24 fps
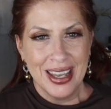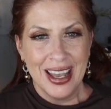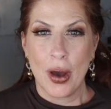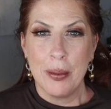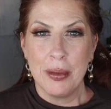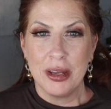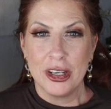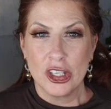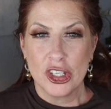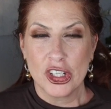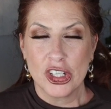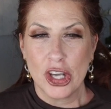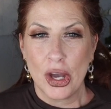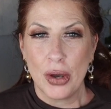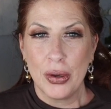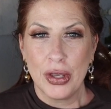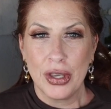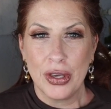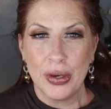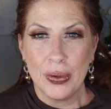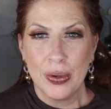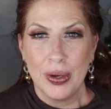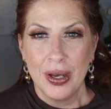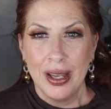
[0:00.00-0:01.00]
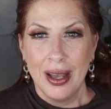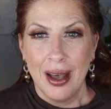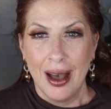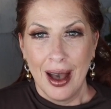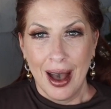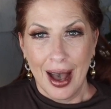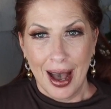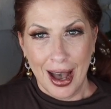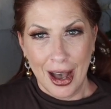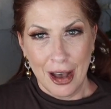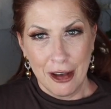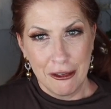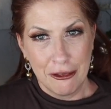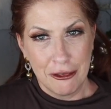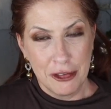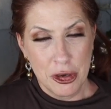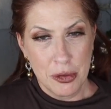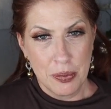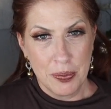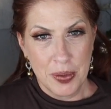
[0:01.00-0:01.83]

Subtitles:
I'm going to show you a few